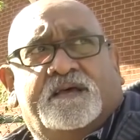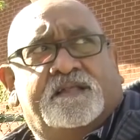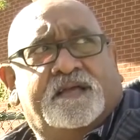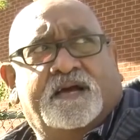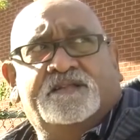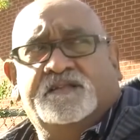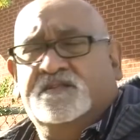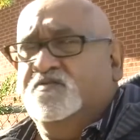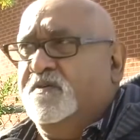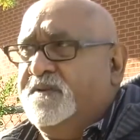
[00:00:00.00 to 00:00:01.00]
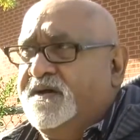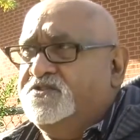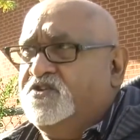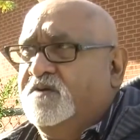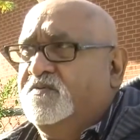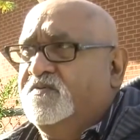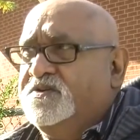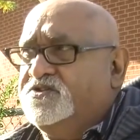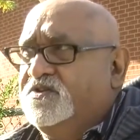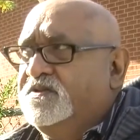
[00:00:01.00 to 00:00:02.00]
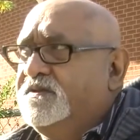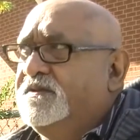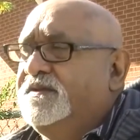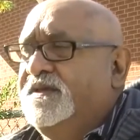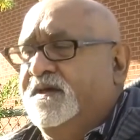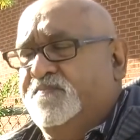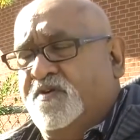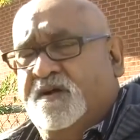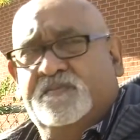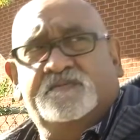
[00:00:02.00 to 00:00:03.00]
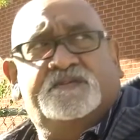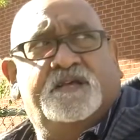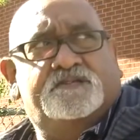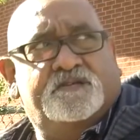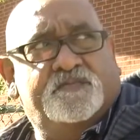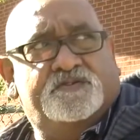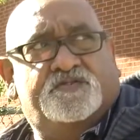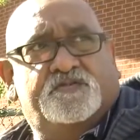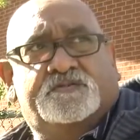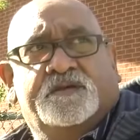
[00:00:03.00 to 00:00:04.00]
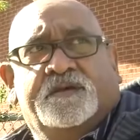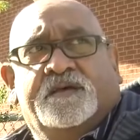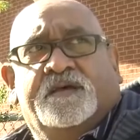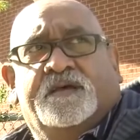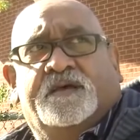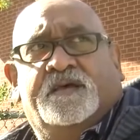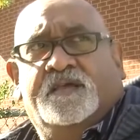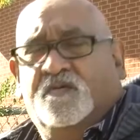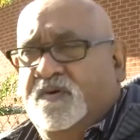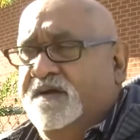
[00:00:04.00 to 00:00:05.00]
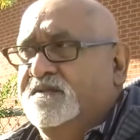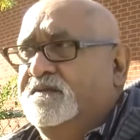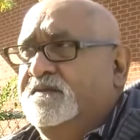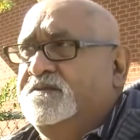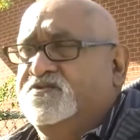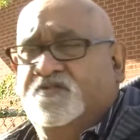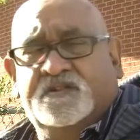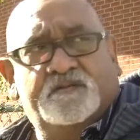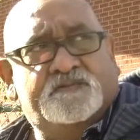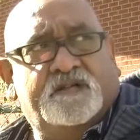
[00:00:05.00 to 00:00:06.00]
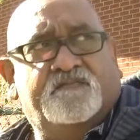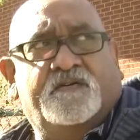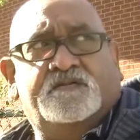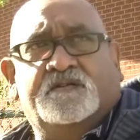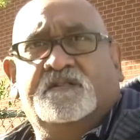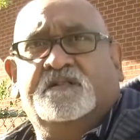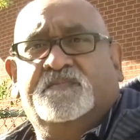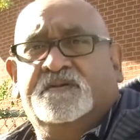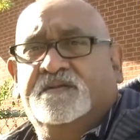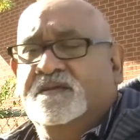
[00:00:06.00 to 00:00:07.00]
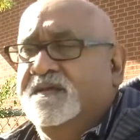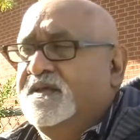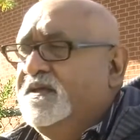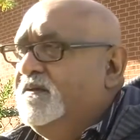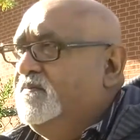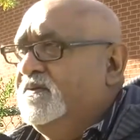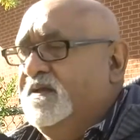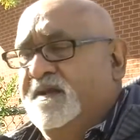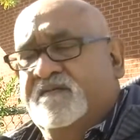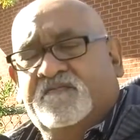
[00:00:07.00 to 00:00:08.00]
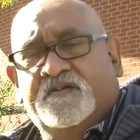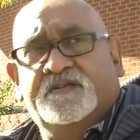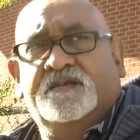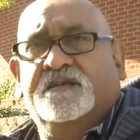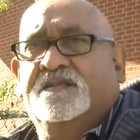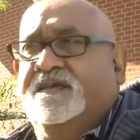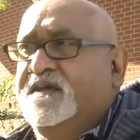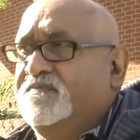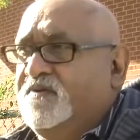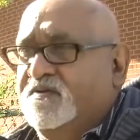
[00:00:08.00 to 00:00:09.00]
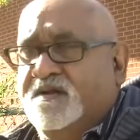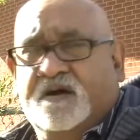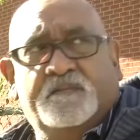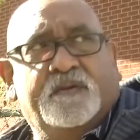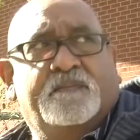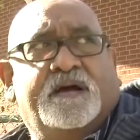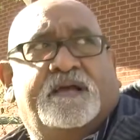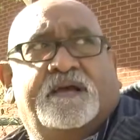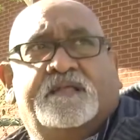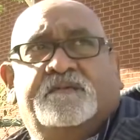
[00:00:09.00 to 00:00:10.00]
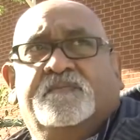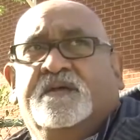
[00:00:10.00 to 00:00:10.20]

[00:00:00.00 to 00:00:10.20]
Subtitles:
The guy didn't do a bad job originally. He had problems. He had some issues. He went. He straightened himself out a little bit. But every day they kept on coming back at him.